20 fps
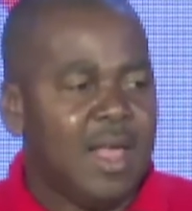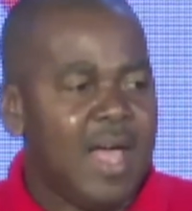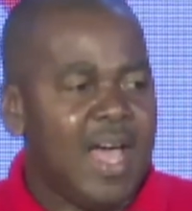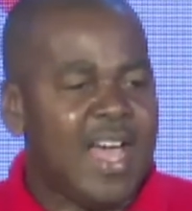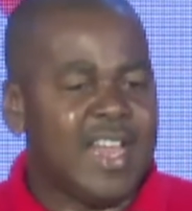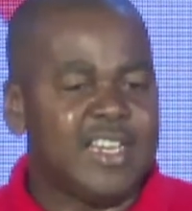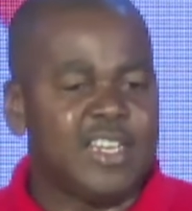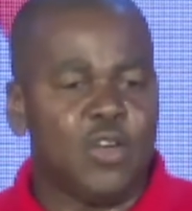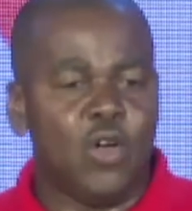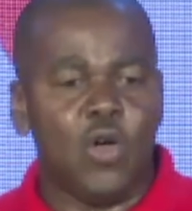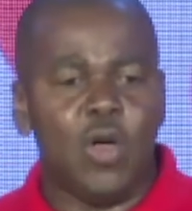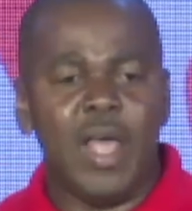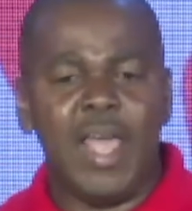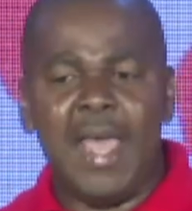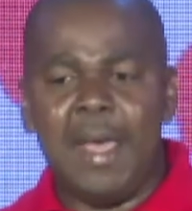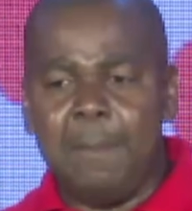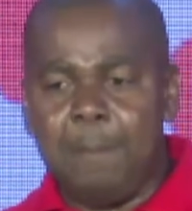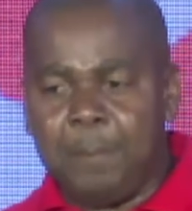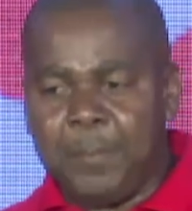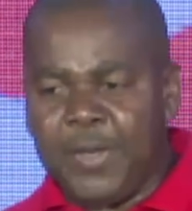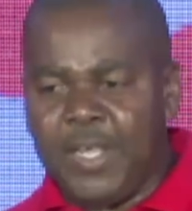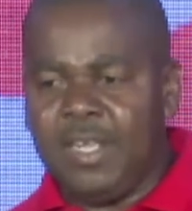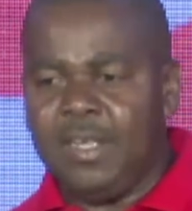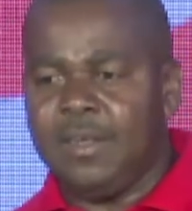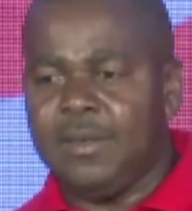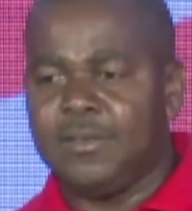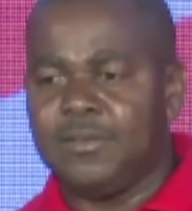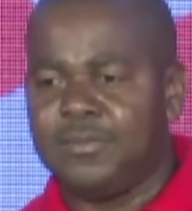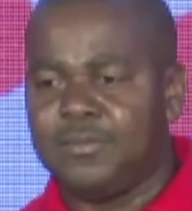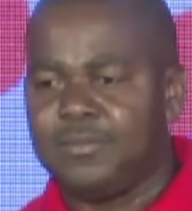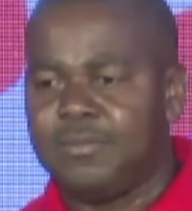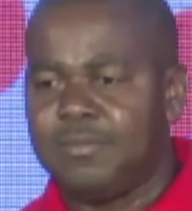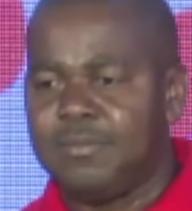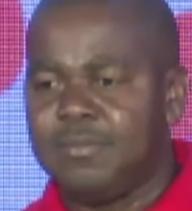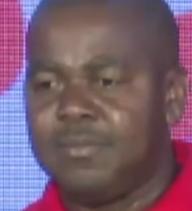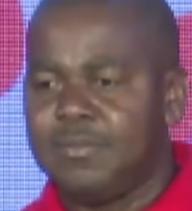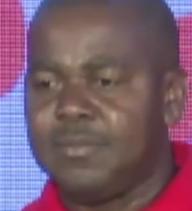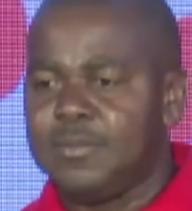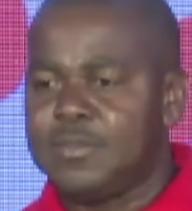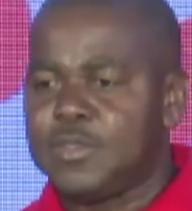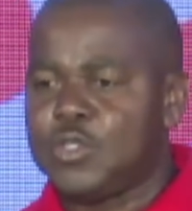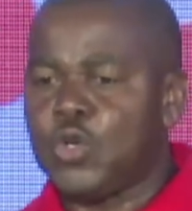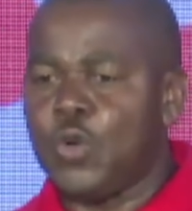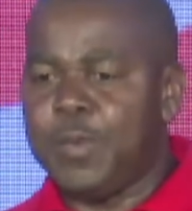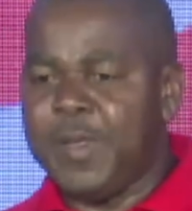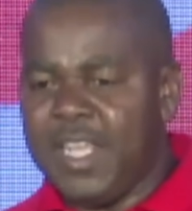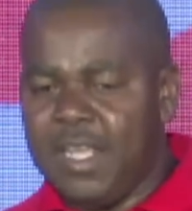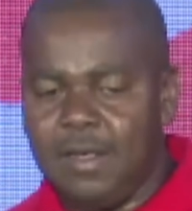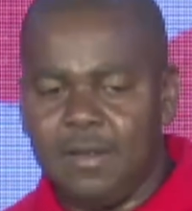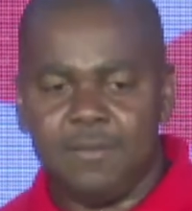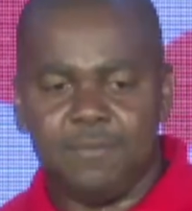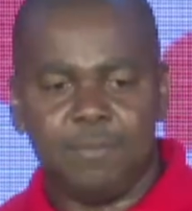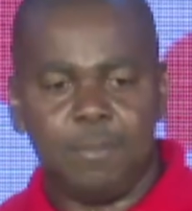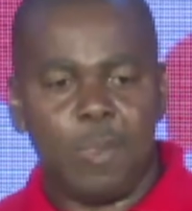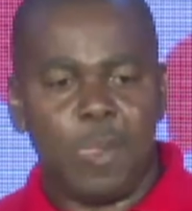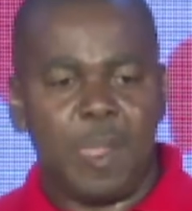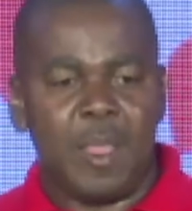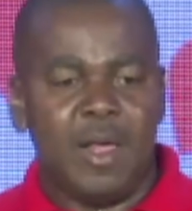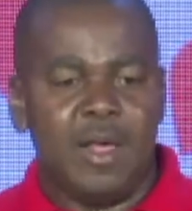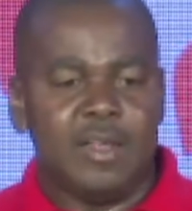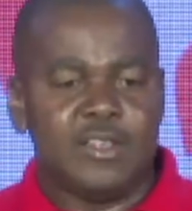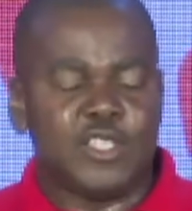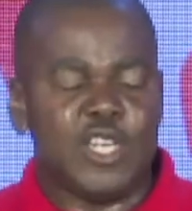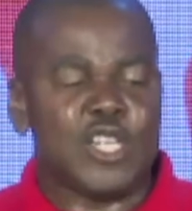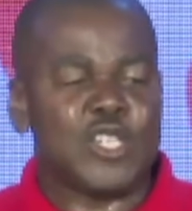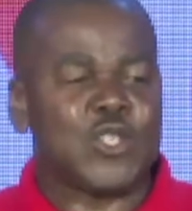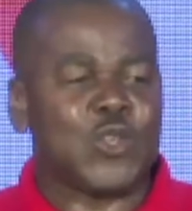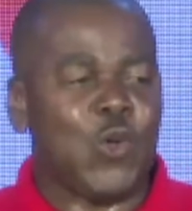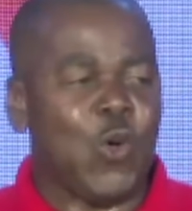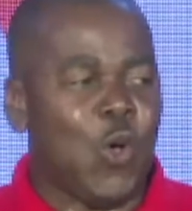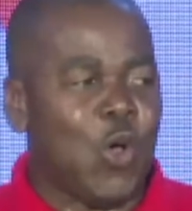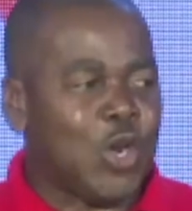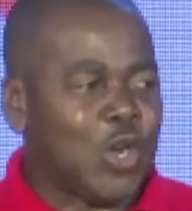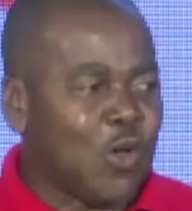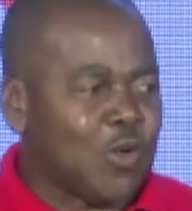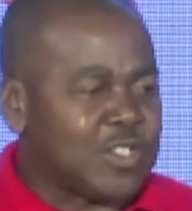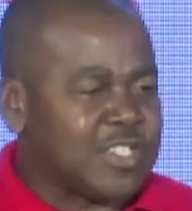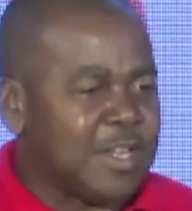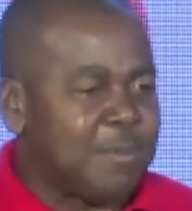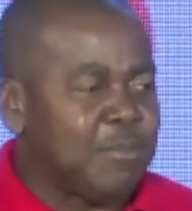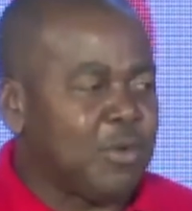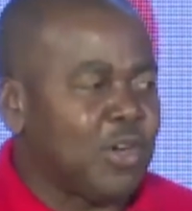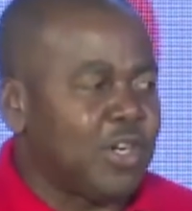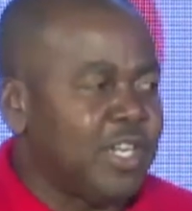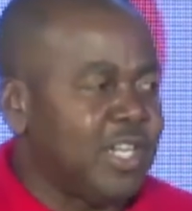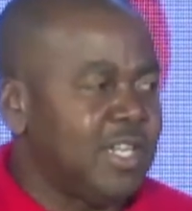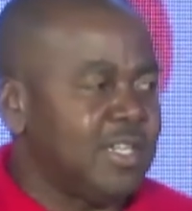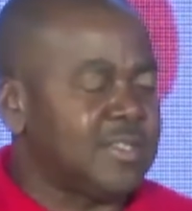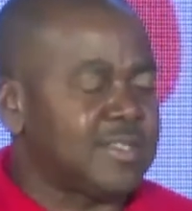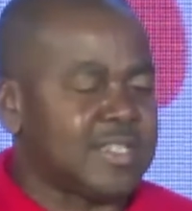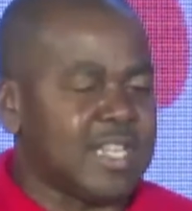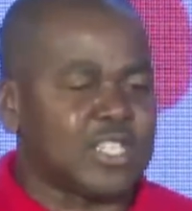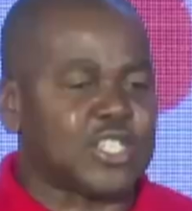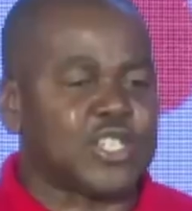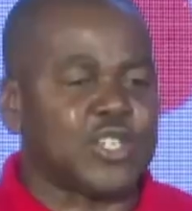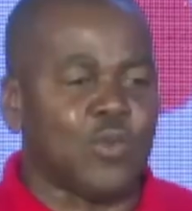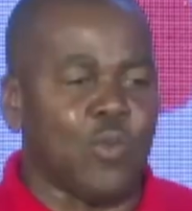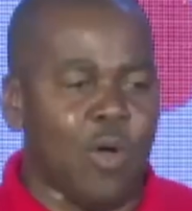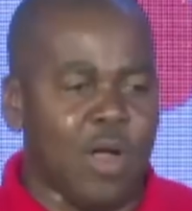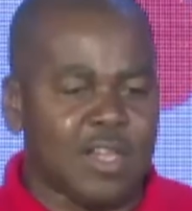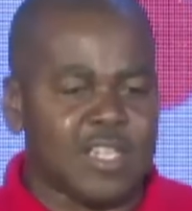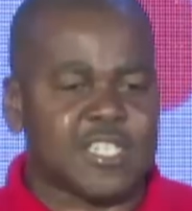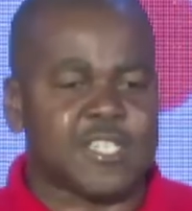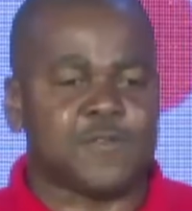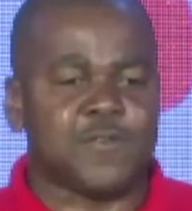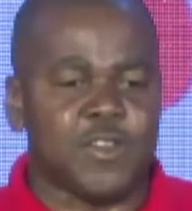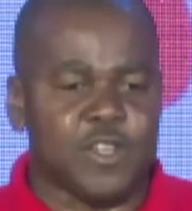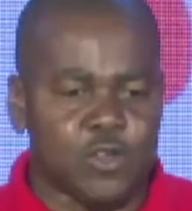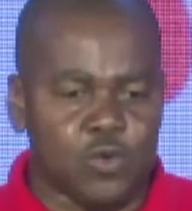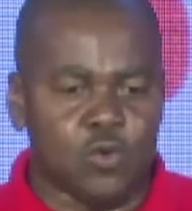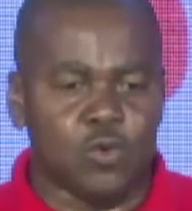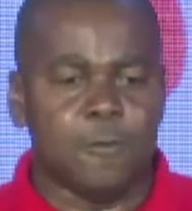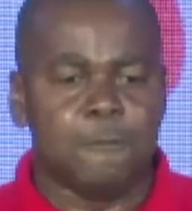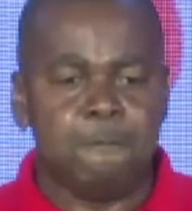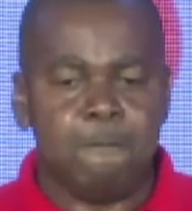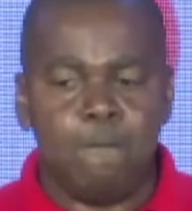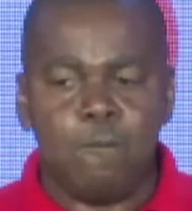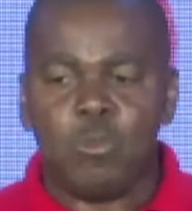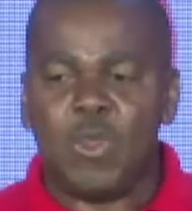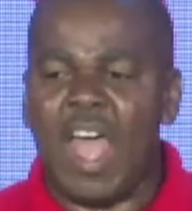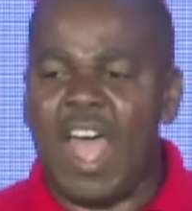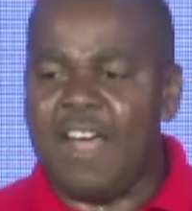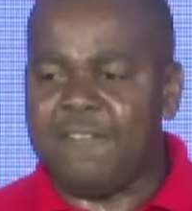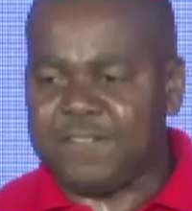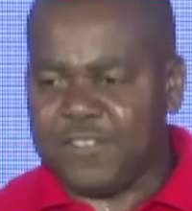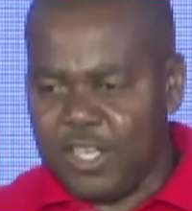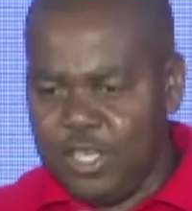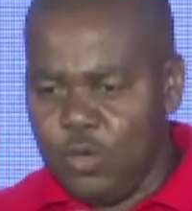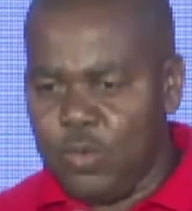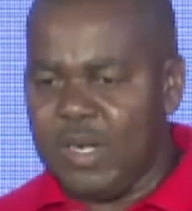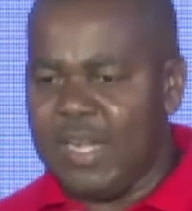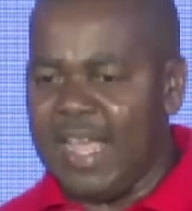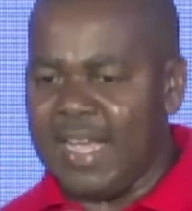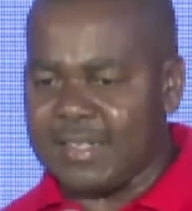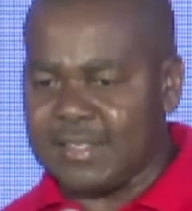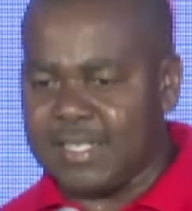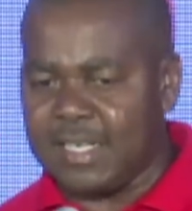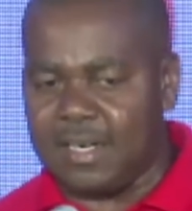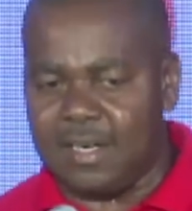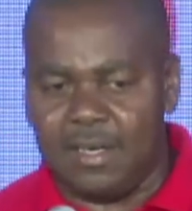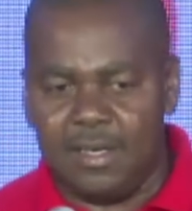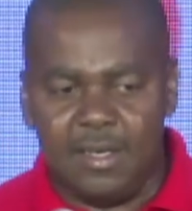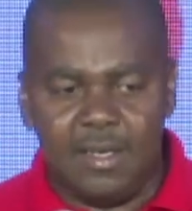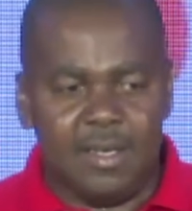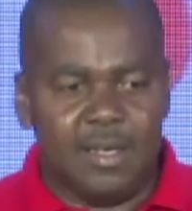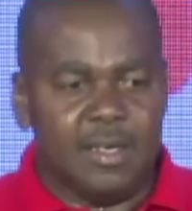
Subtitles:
And your MP to be just called out some goodies that she wants for you after you elect her.